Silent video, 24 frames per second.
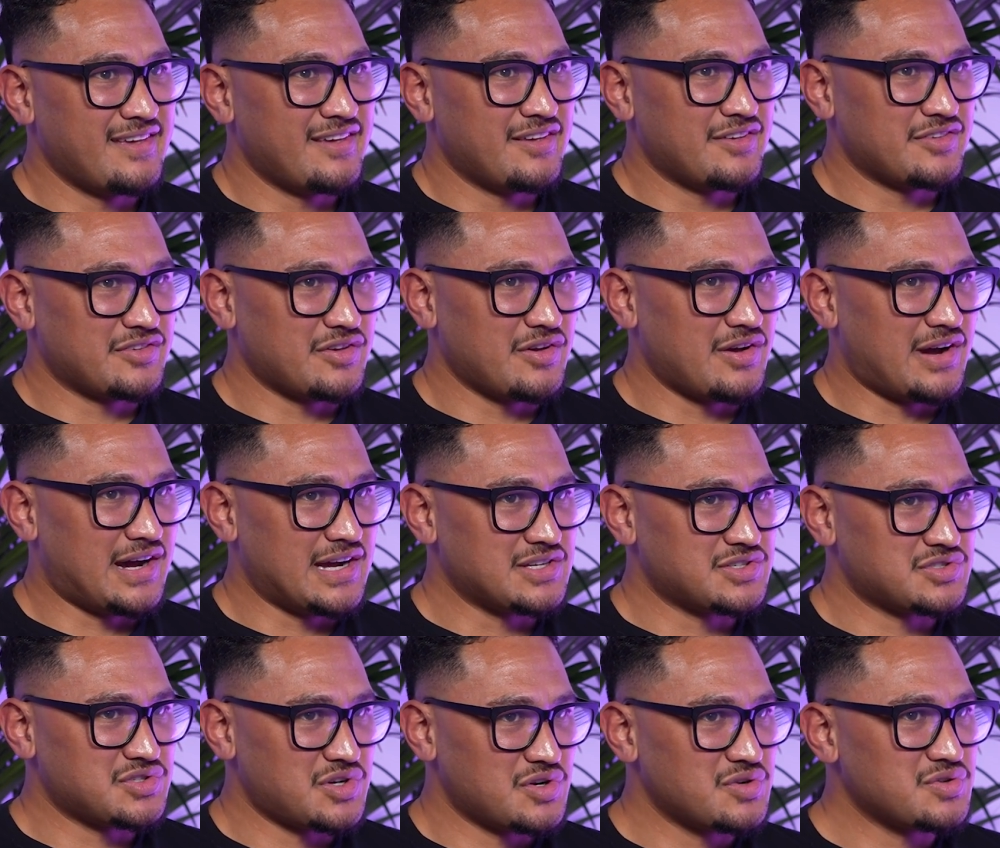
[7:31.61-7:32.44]
so I
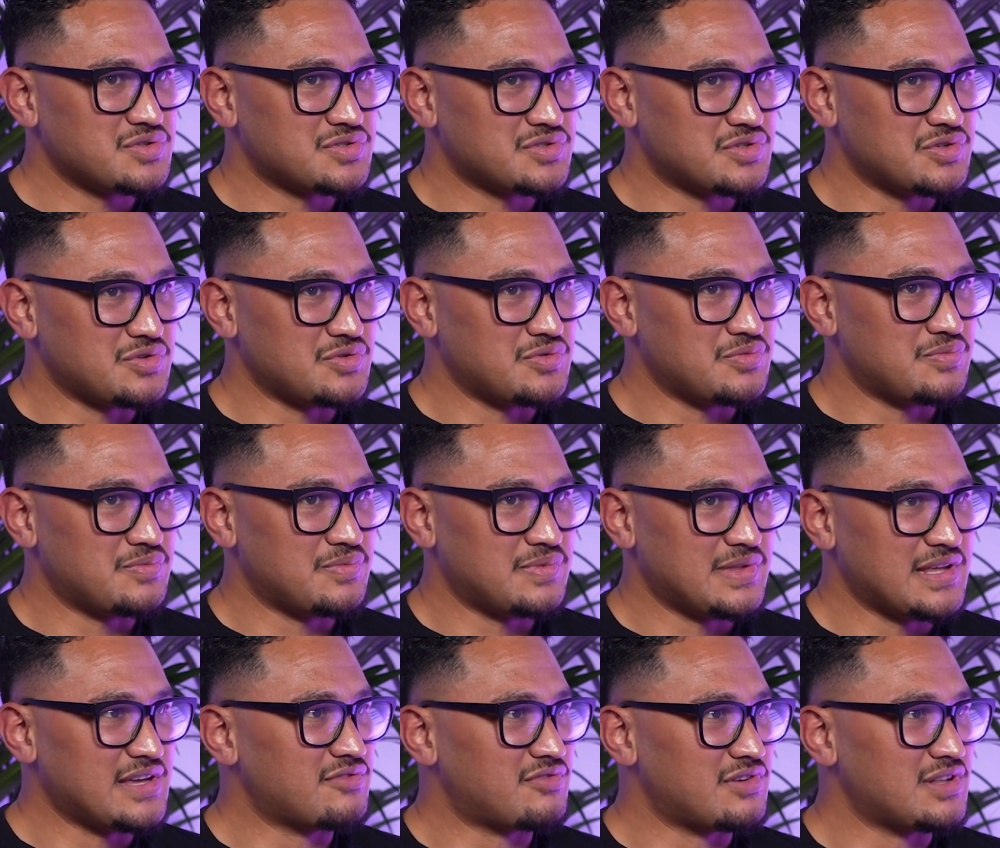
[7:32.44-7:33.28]
chose to
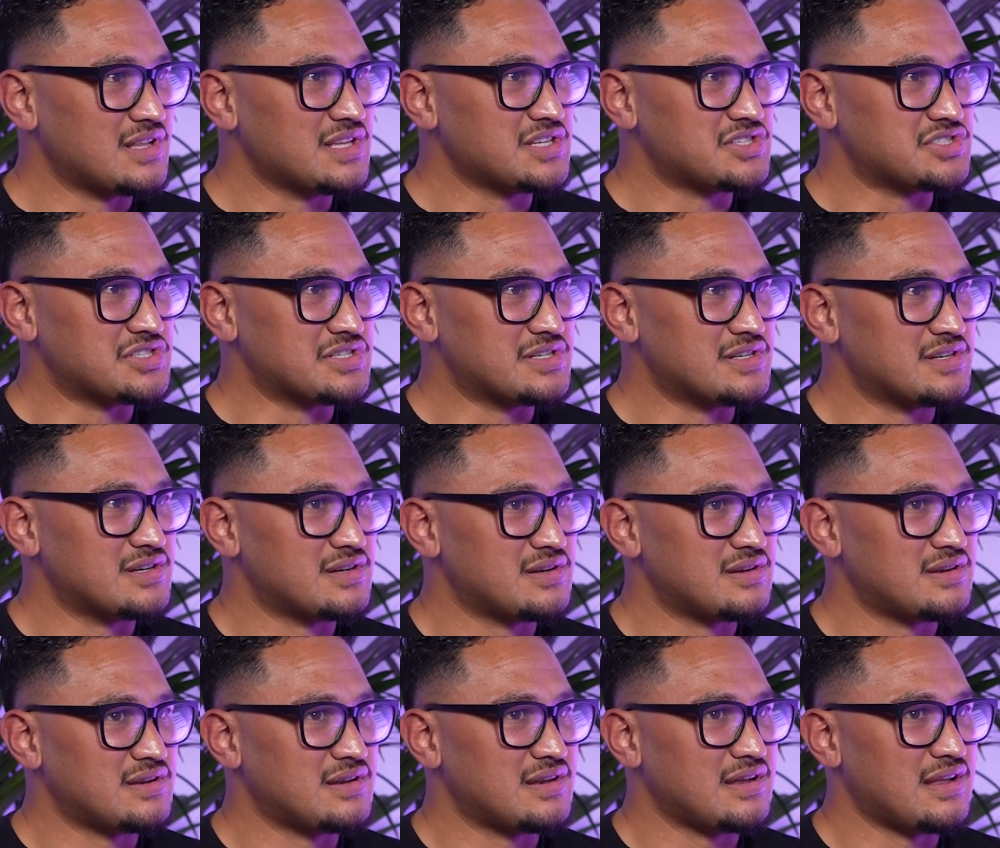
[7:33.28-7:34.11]
leave religion,
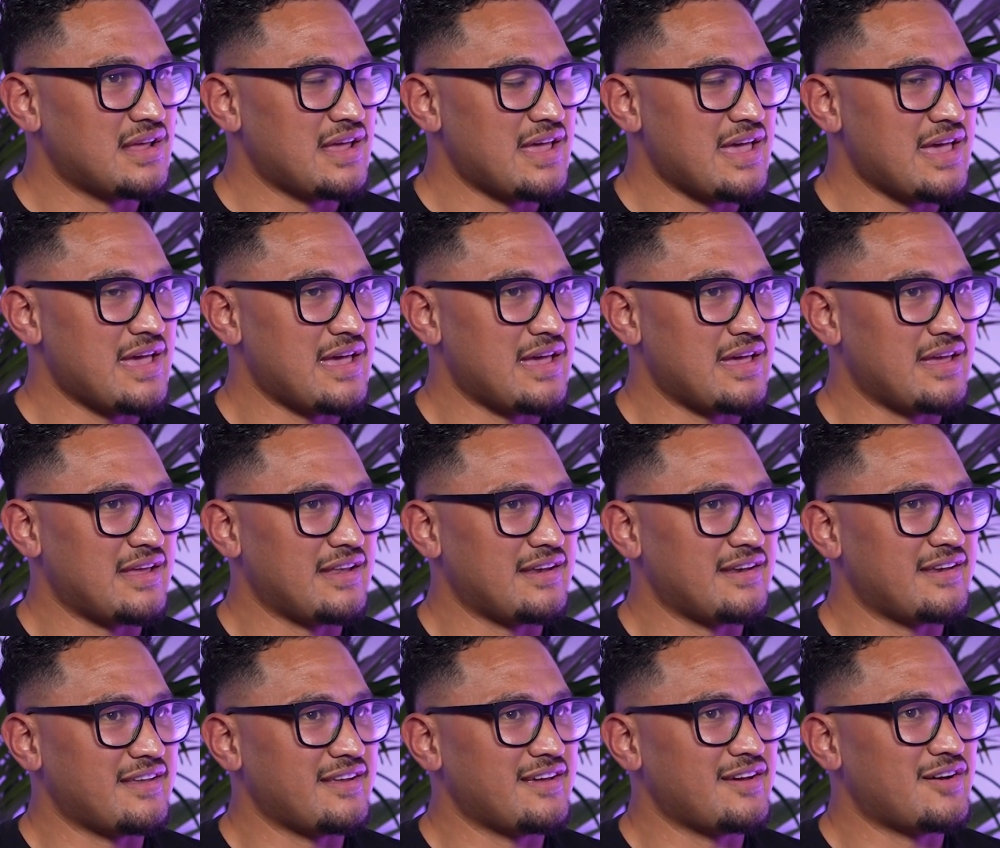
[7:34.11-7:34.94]

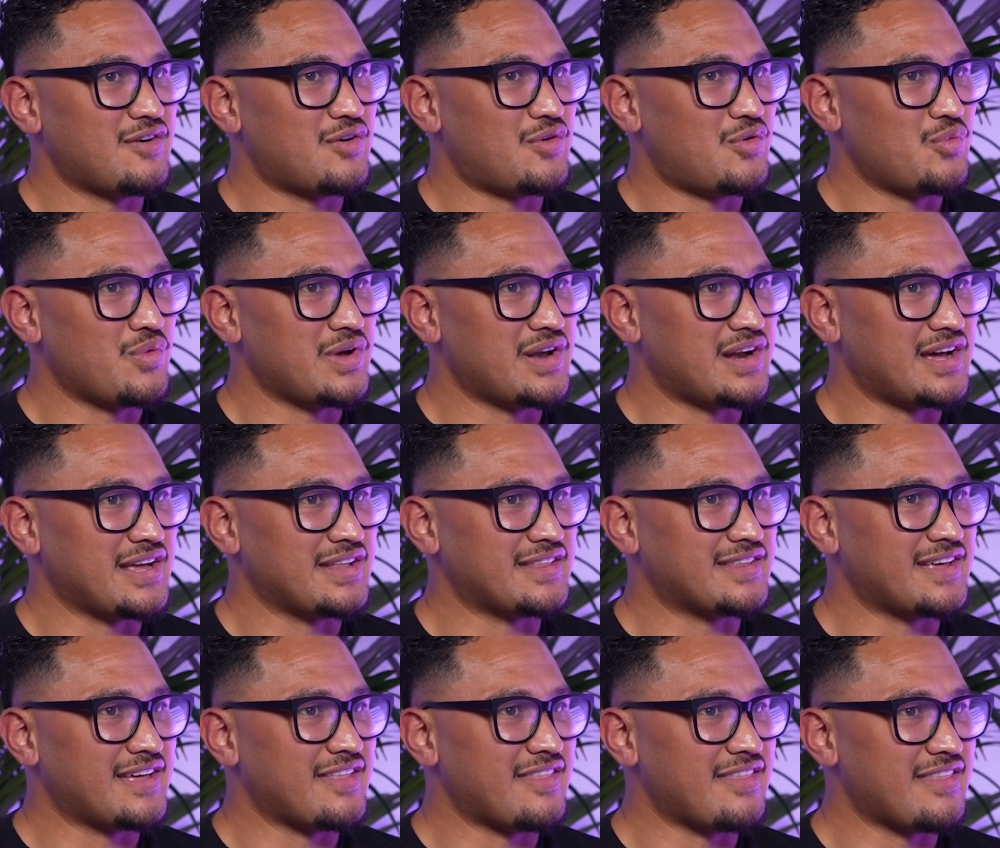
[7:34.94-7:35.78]
and when
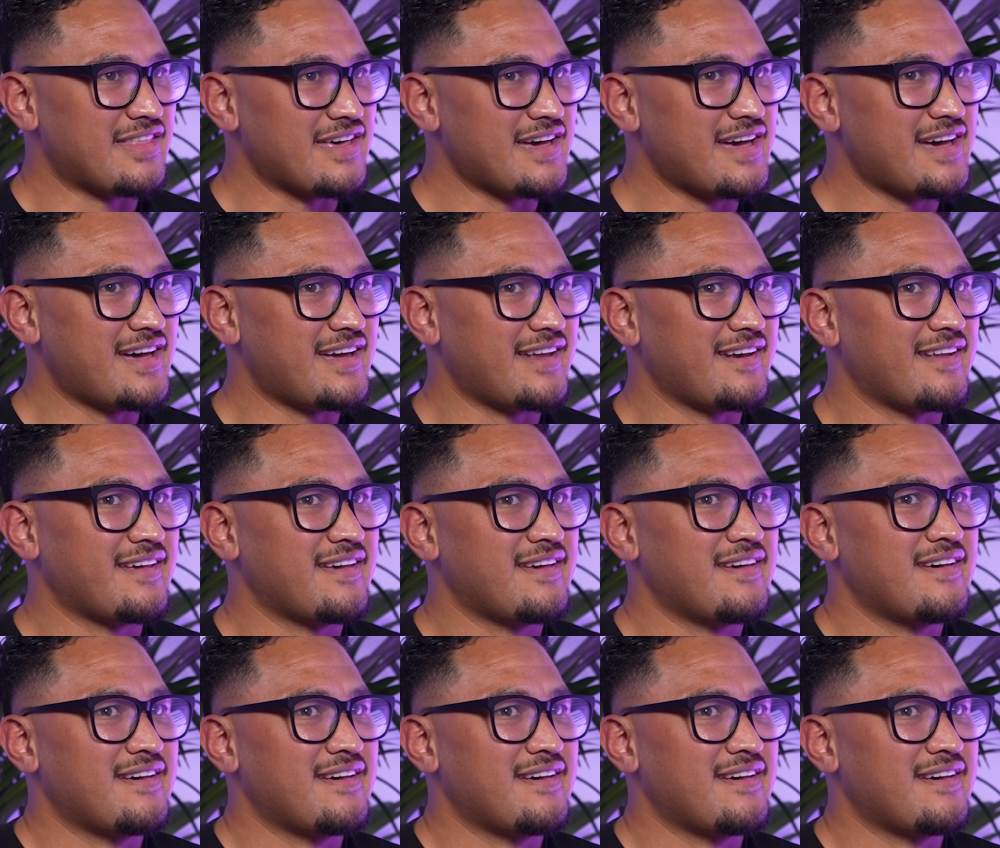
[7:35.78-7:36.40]
I'd done that,